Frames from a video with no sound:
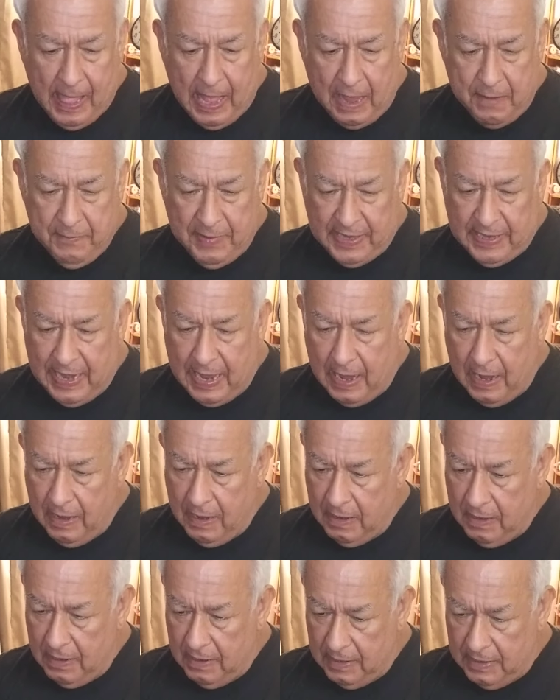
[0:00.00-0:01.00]

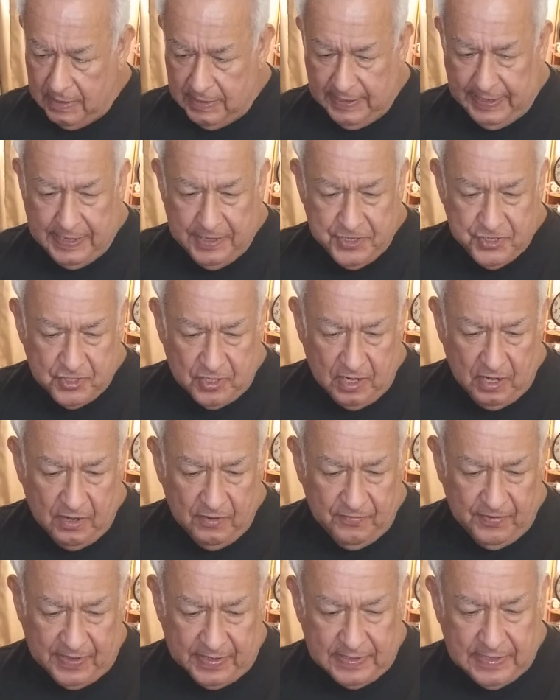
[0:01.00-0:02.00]
an inch
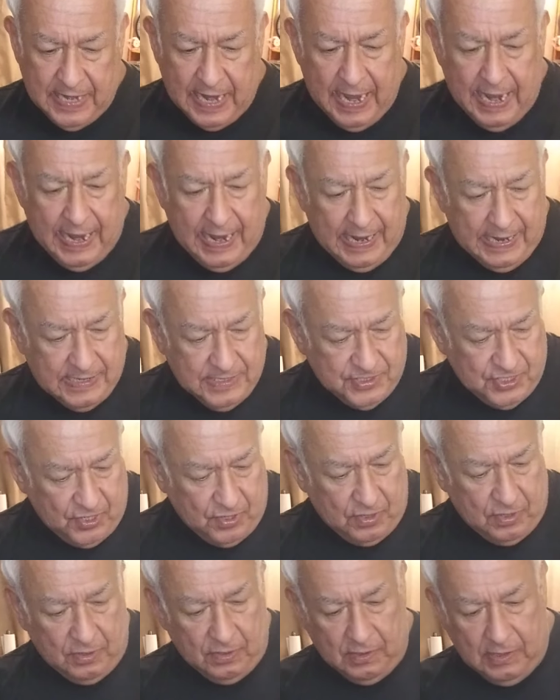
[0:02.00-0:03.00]
of it as
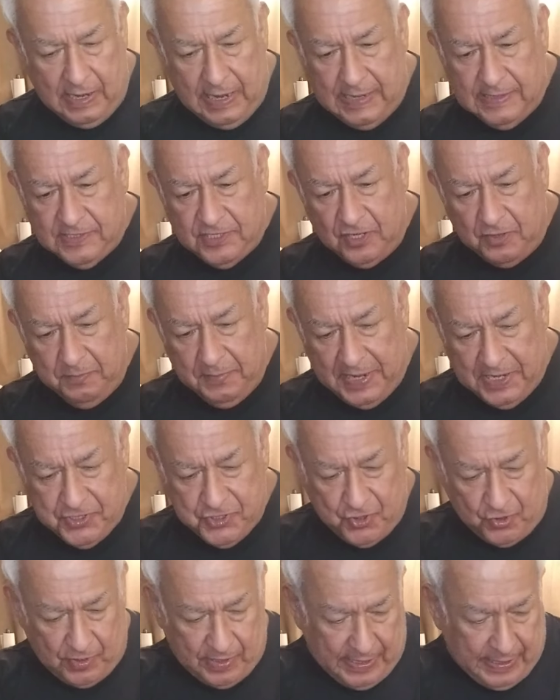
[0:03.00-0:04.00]
you're
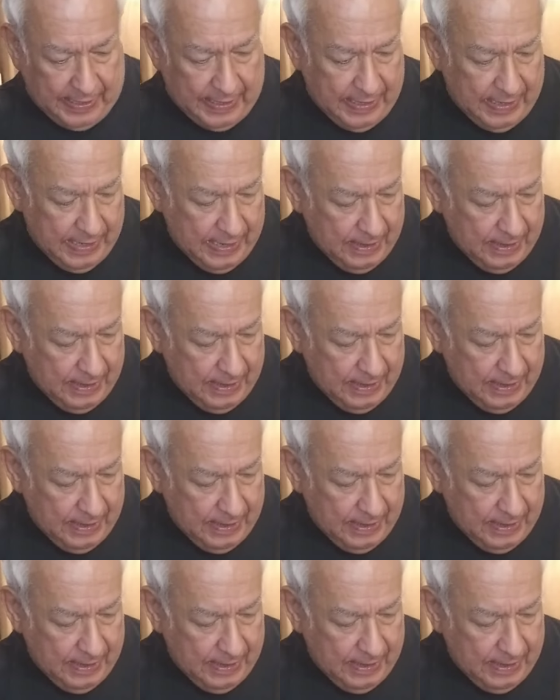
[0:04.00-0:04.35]
measuring,